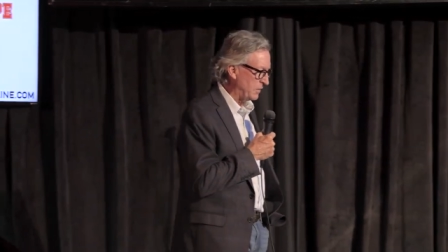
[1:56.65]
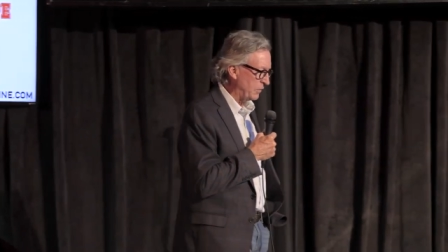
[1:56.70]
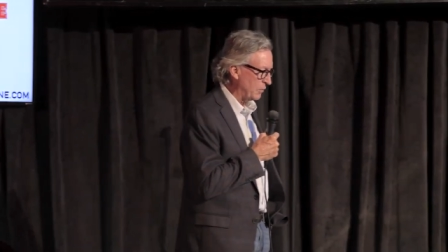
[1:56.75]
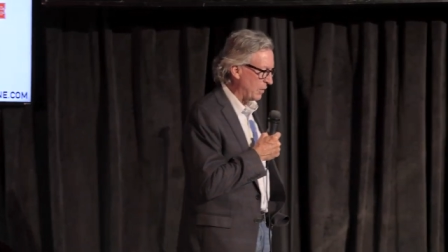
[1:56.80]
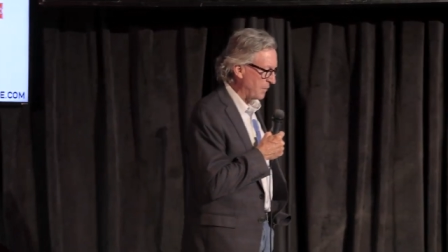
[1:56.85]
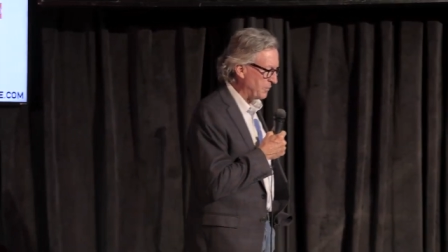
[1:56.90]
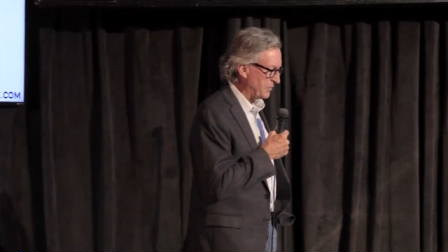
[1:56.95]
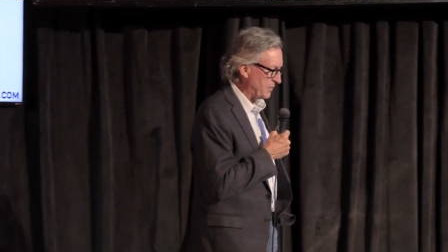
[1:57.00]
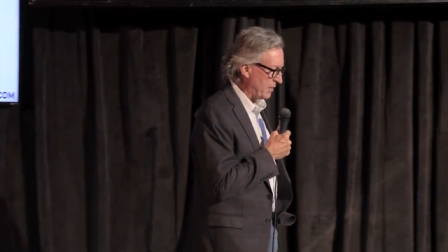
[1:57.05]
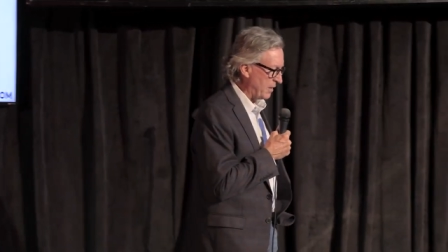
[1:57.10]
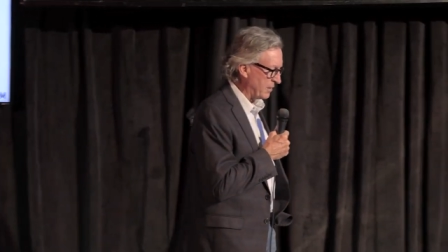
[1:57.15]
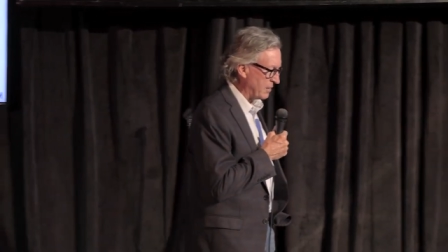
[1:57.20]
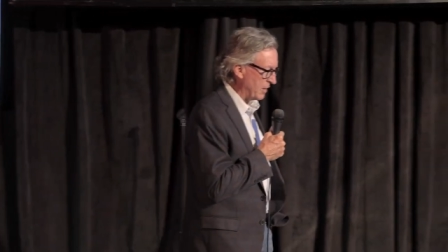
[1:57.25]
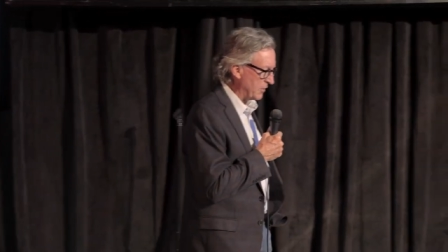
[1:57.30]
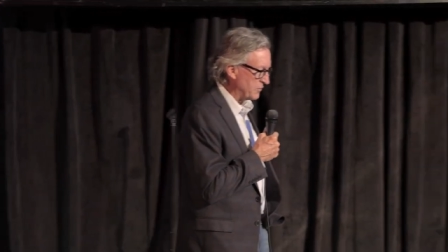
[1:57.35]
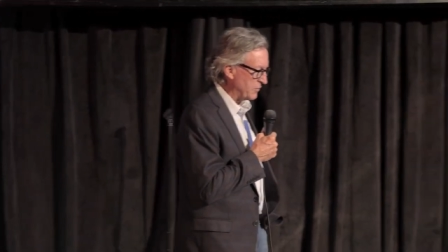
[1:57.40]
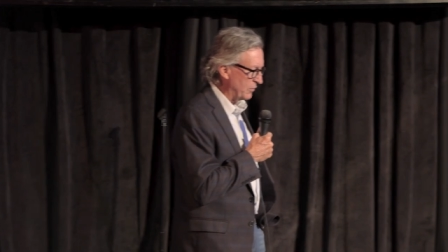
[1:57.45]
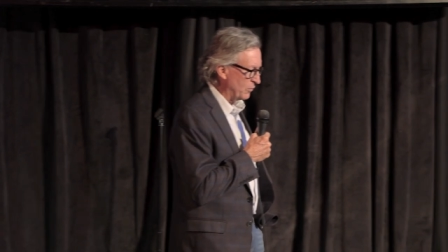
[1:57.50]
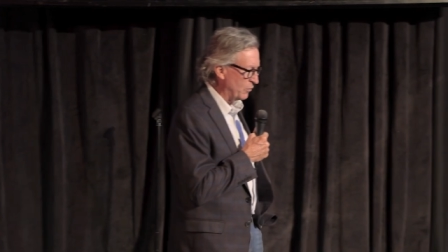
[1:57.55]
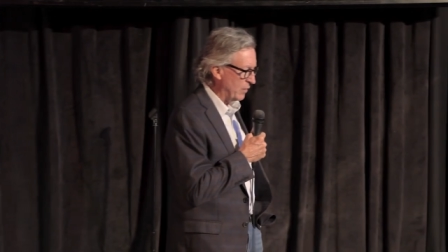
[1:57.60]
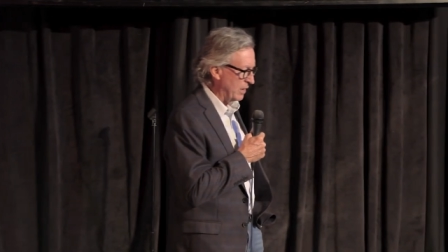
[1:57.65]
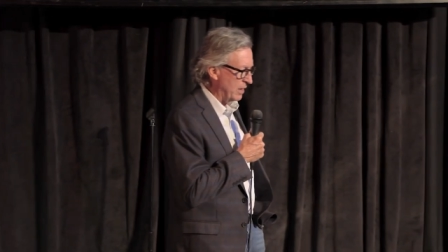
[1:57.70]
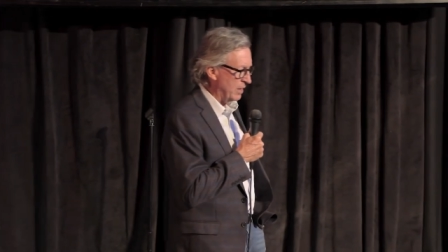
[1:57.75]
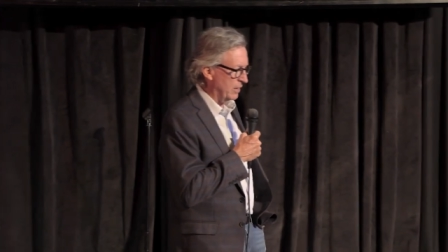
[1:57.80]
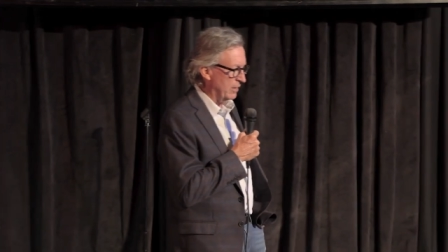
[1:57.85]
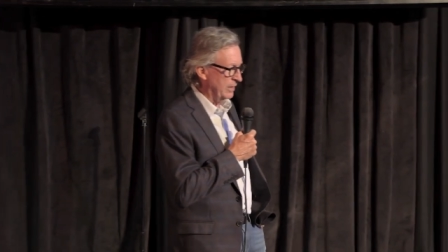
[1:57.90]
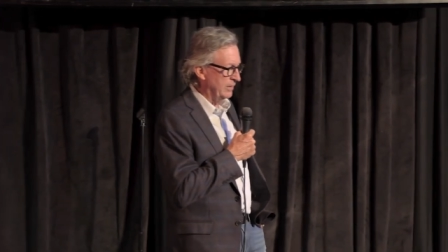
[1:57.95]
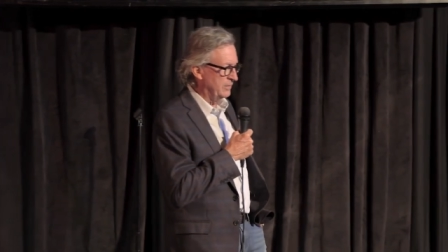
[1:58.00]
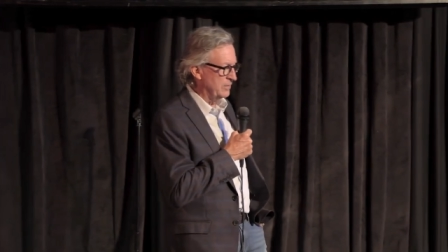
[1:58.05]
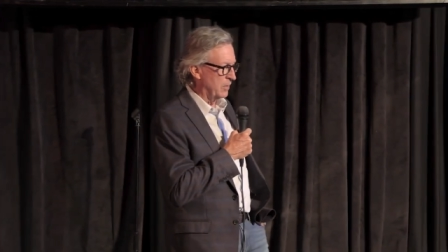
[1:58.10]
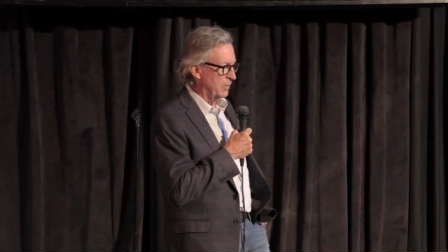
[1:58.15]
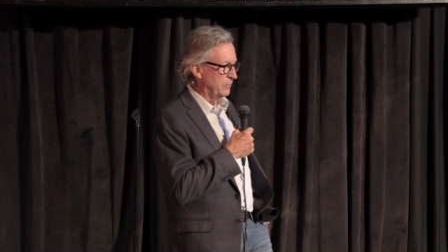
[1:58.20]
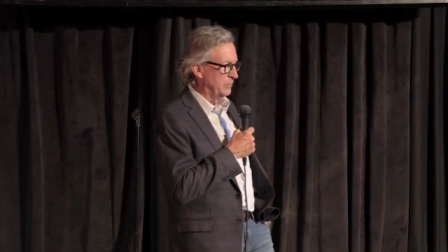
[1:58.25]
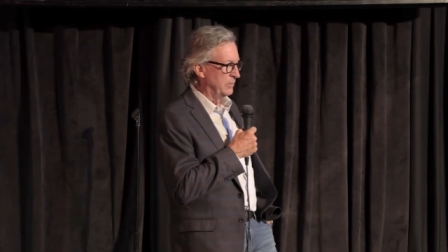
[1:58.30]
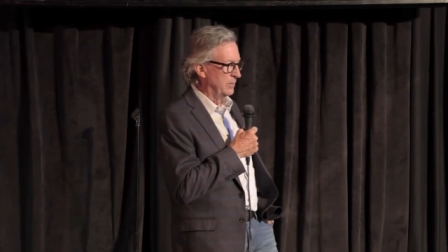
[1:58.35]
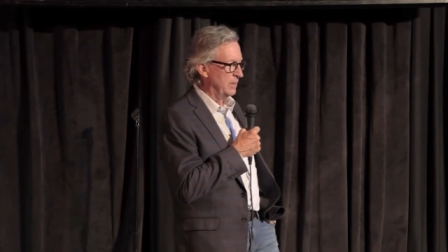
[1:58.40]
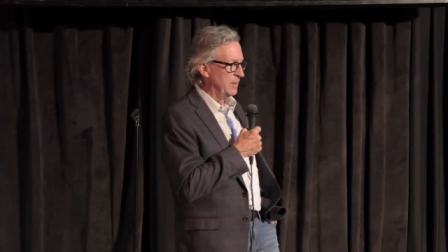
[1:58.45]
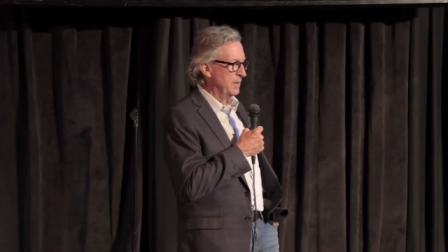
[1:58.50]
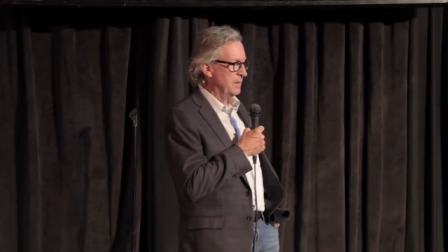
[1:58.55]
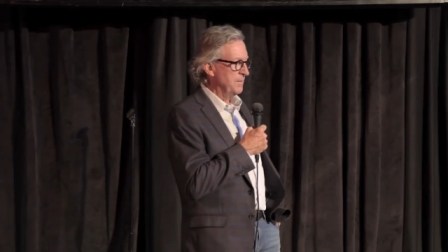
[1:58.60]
He represented our country well. He told